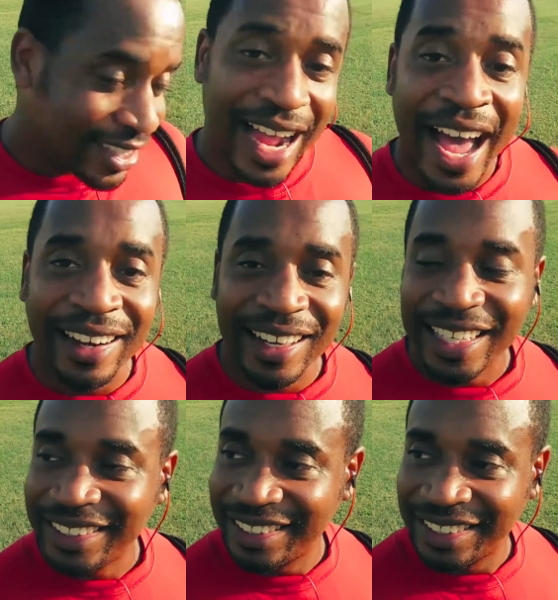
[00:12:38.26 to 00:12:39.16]

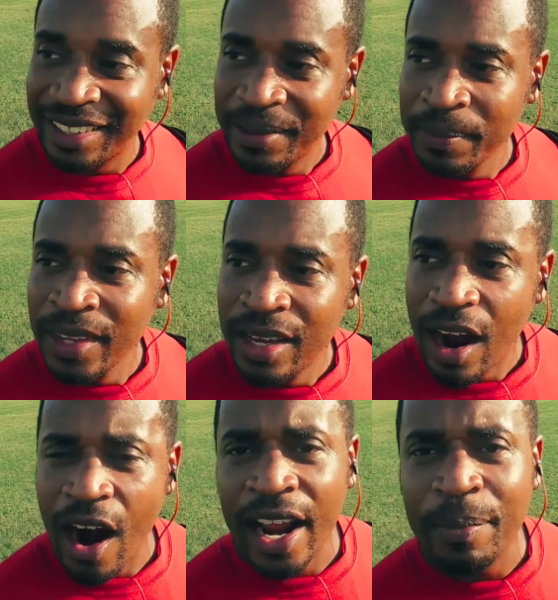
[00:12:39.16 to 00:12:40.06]
Titleist.
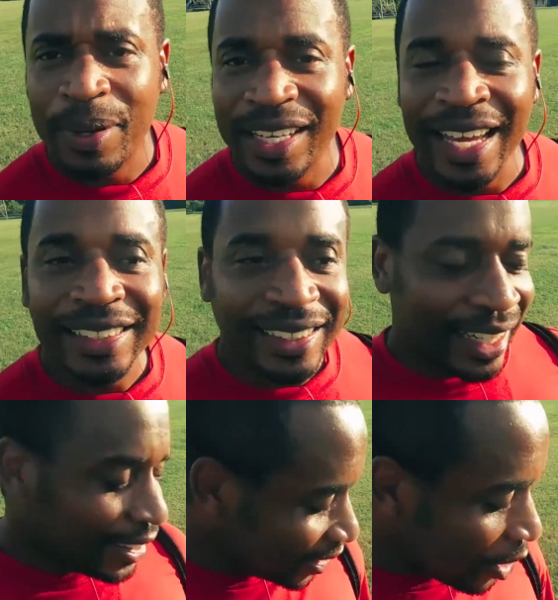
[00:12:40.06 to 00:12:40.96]
All right, but
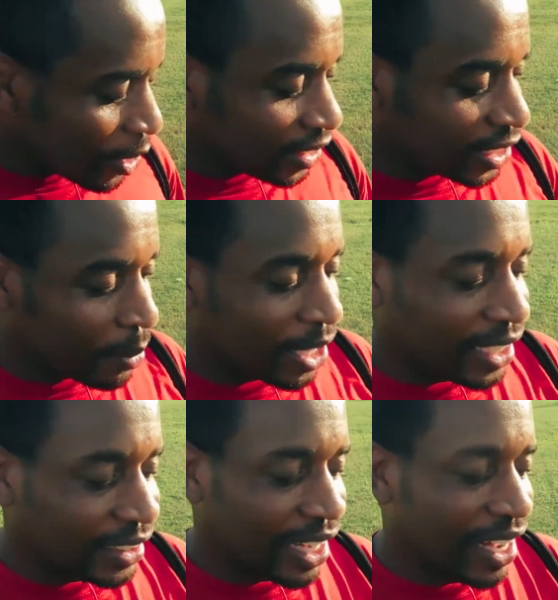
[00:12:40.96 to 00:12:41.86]
let's go to some of
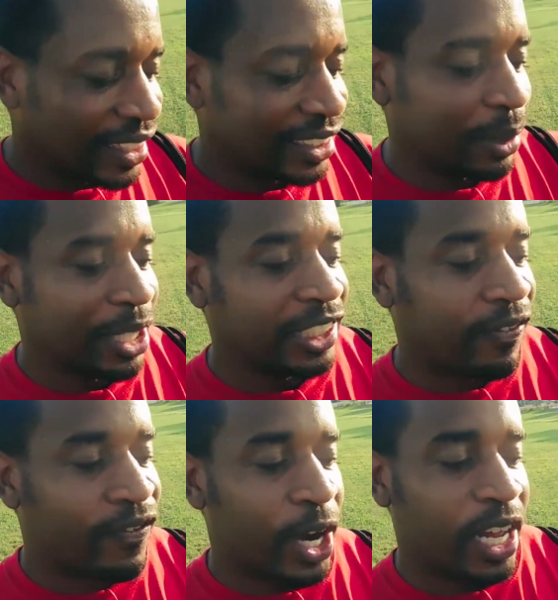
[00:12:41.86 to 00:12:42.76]
these
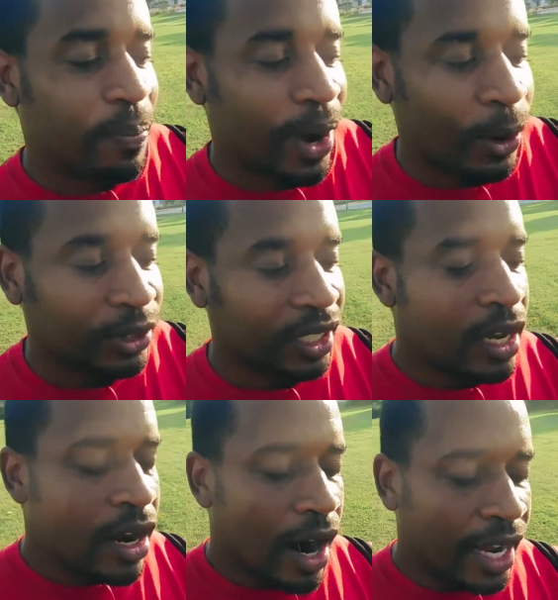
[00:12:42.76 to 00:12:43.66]
funny posts.
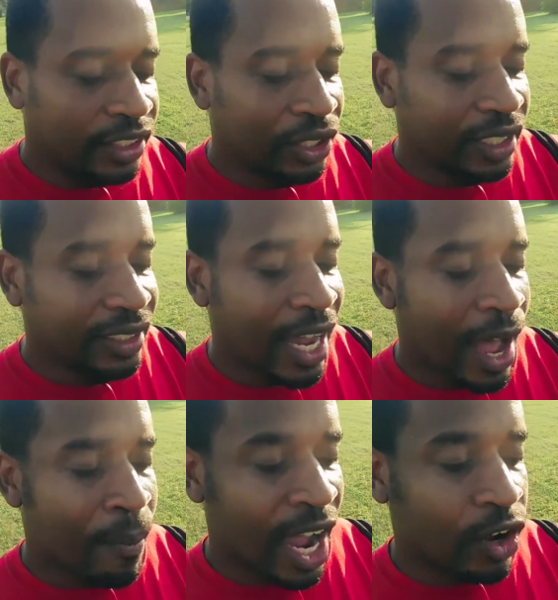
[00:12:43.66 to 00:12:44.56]
All right, so this guy
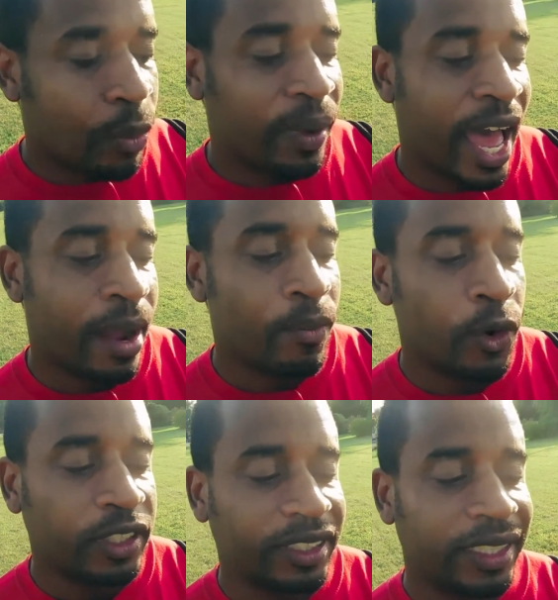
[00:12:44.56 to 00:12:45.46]
Michael
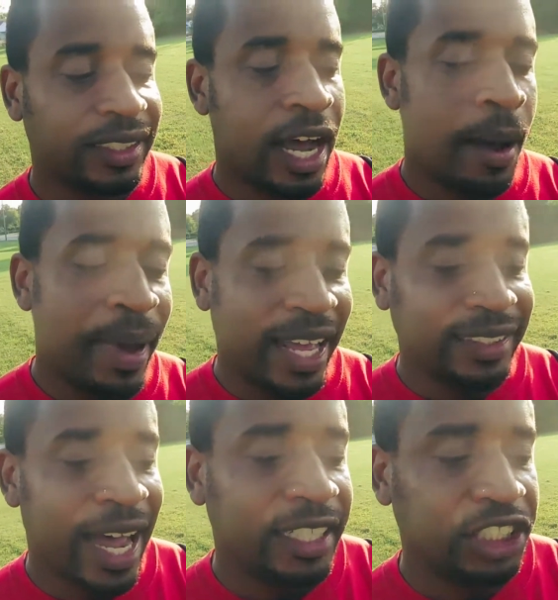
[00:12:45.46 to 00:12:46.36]
Blackmore says combat
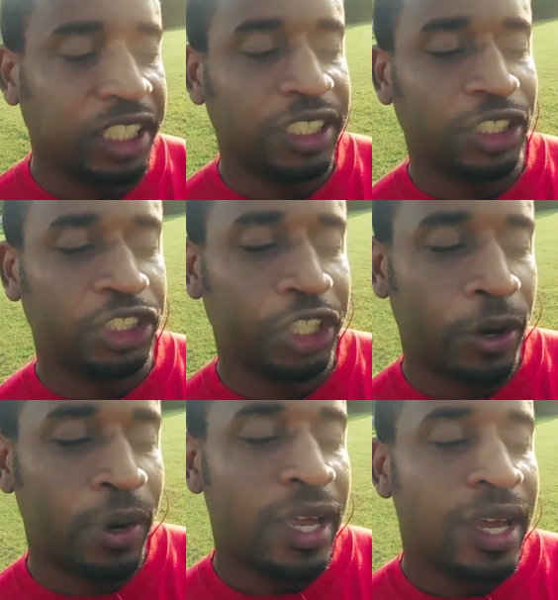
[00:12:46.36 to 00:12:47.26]
Tai Chi is a joke.